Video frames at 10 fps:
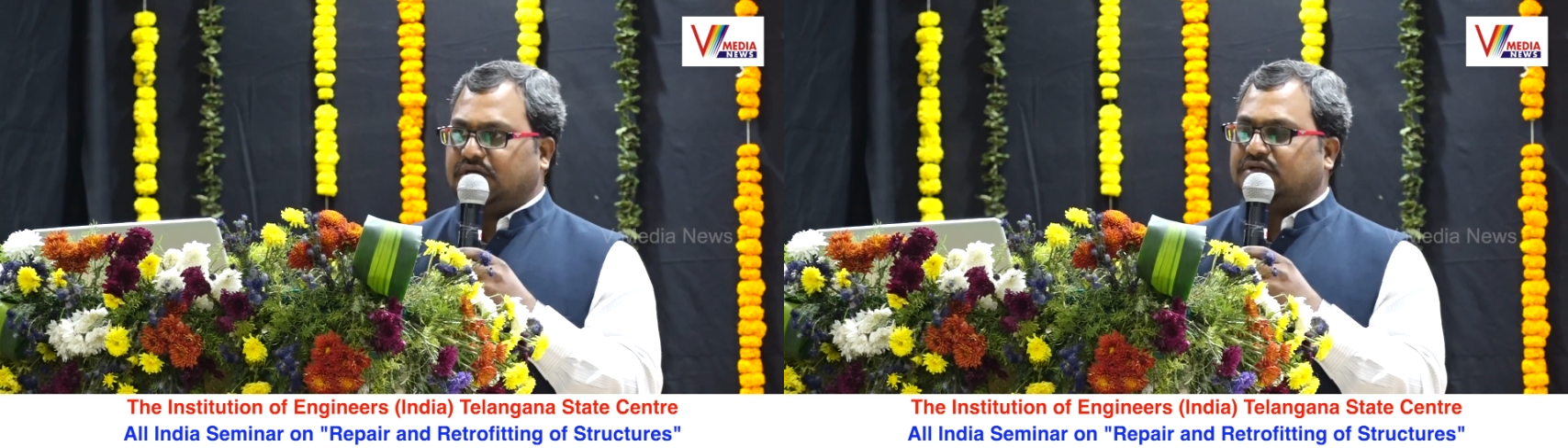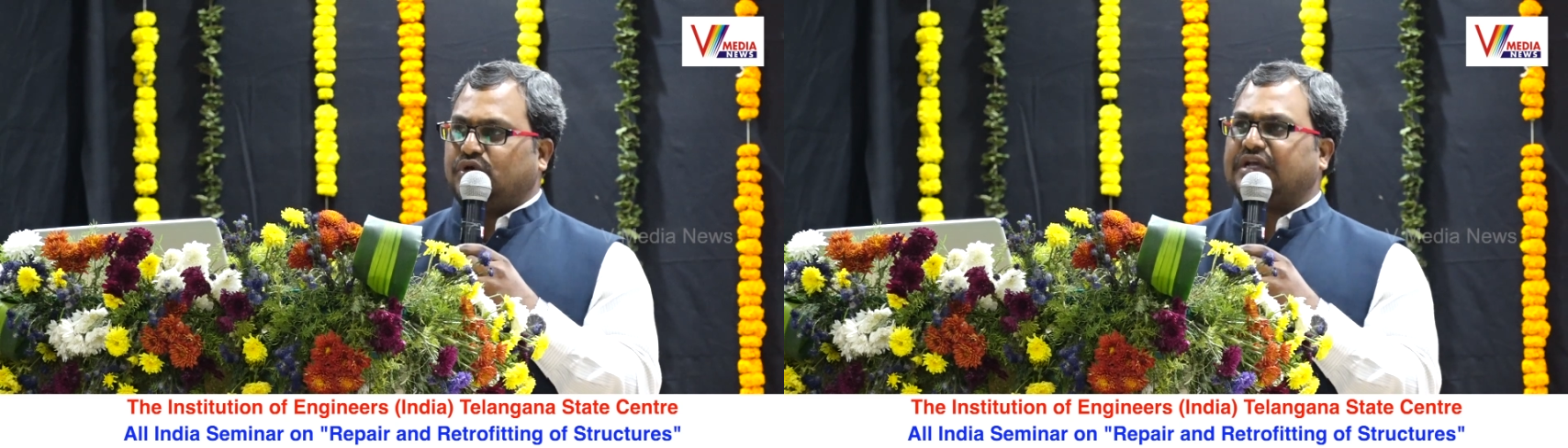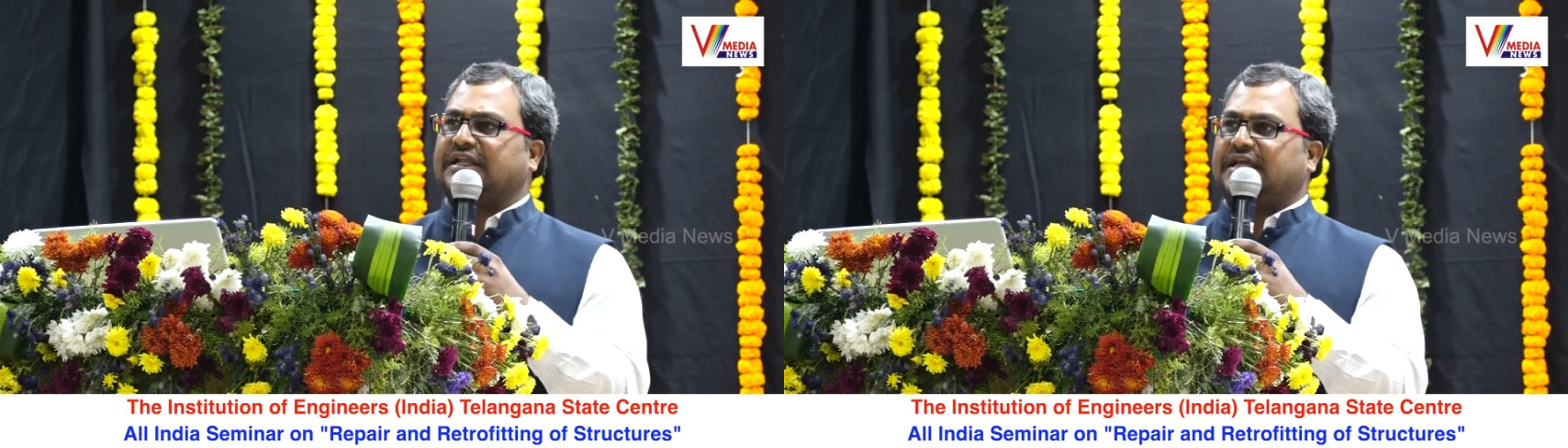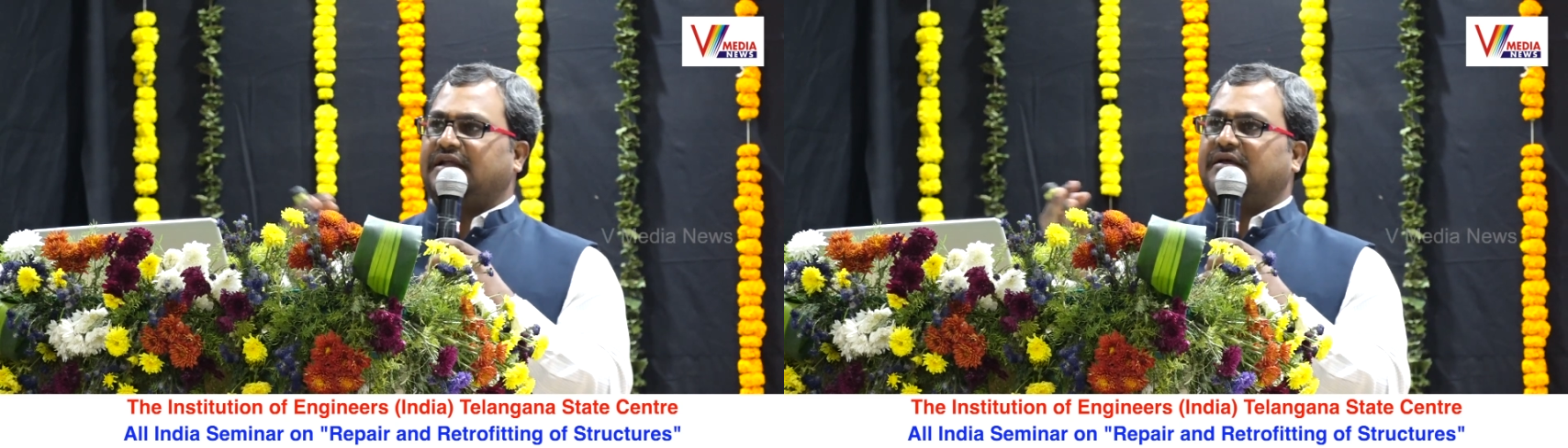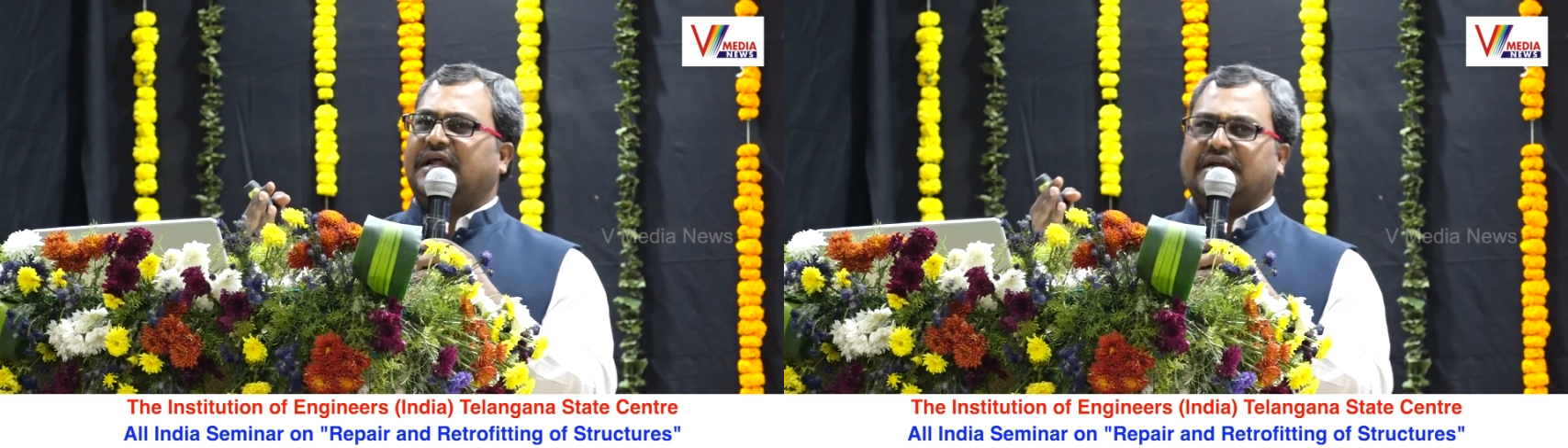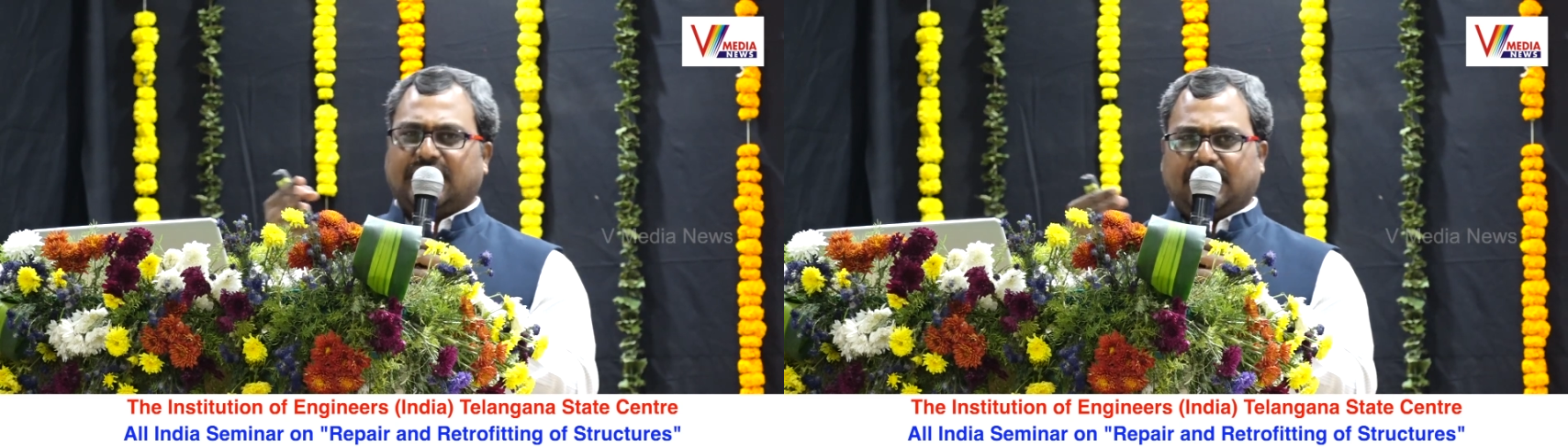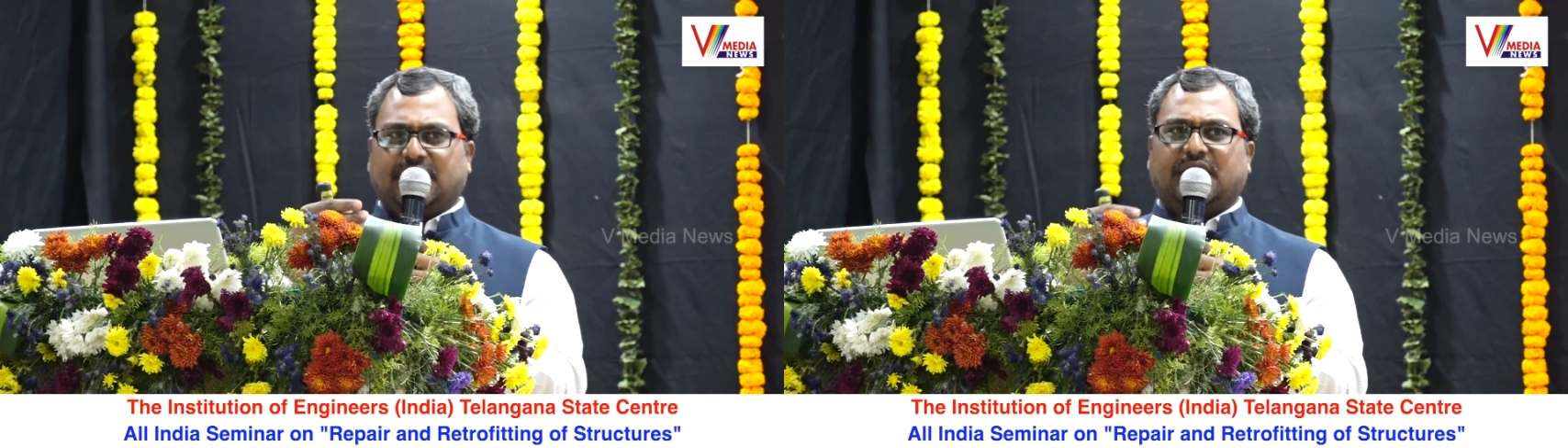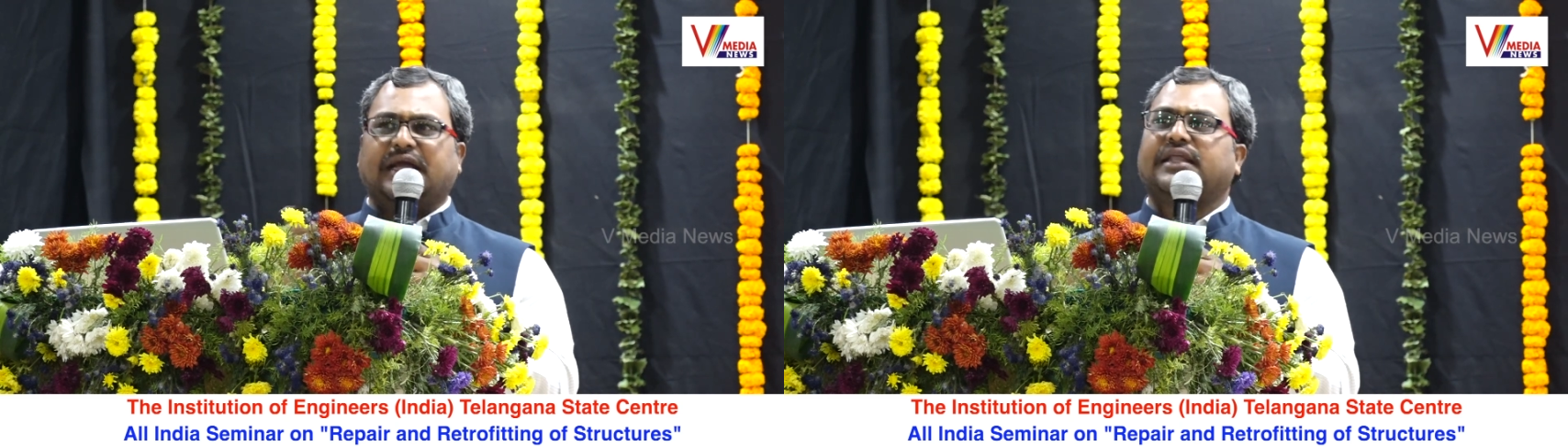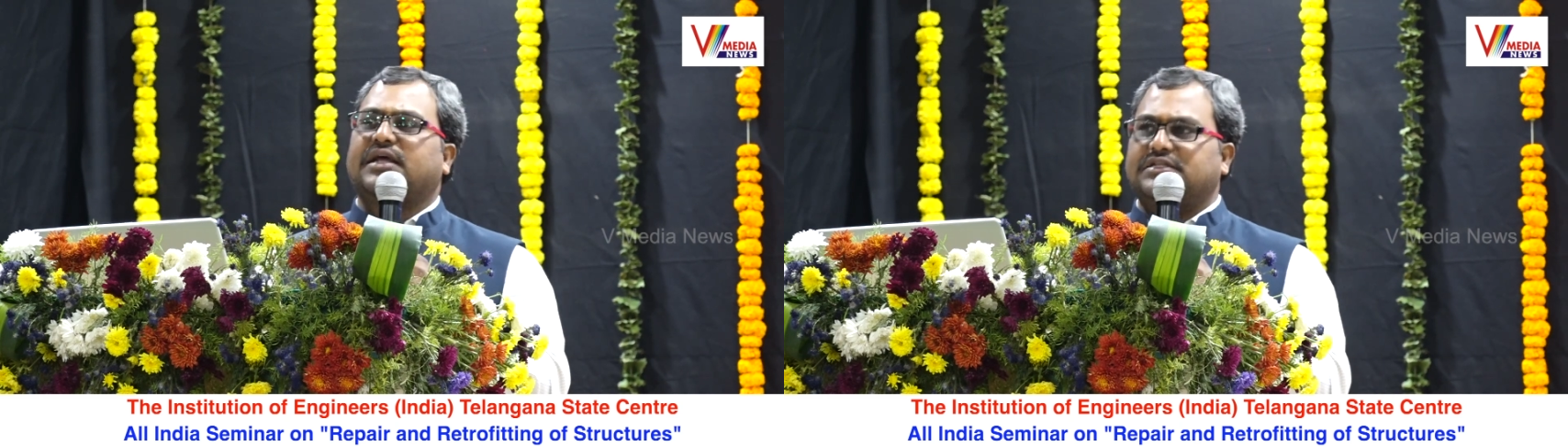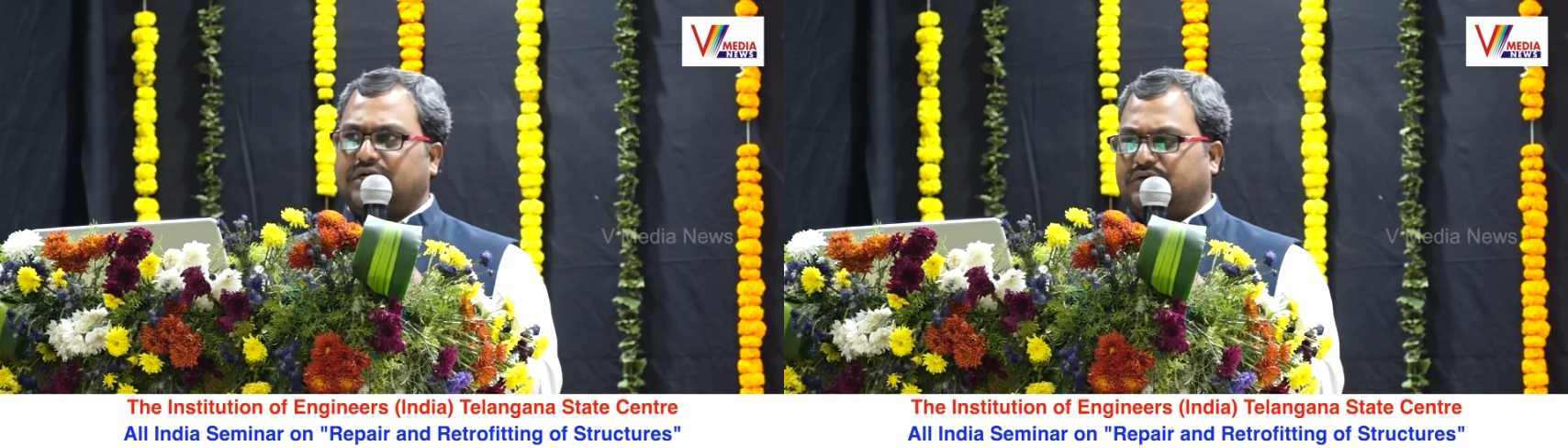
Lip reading: So you can carry like a agricultural